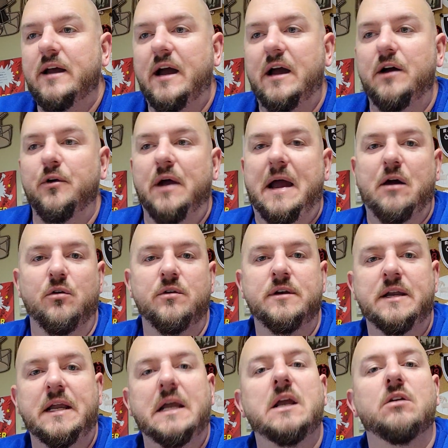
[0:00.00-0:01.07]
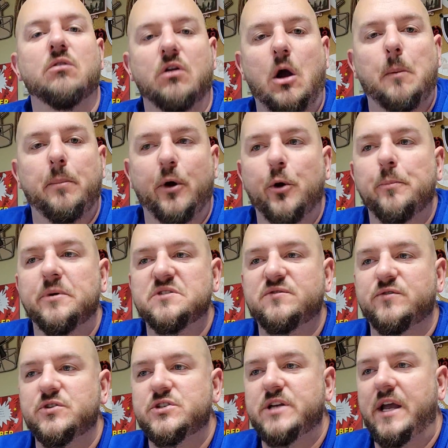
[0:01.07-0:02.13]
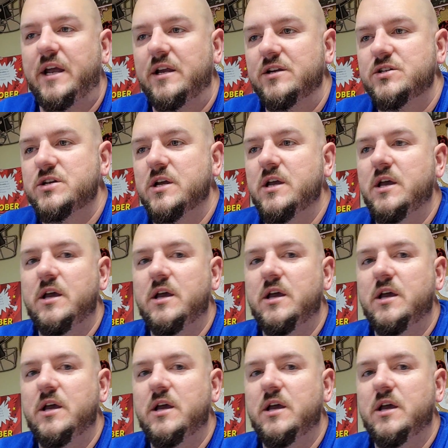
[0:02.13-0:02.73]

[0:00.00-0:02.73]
our need or our purpose for change.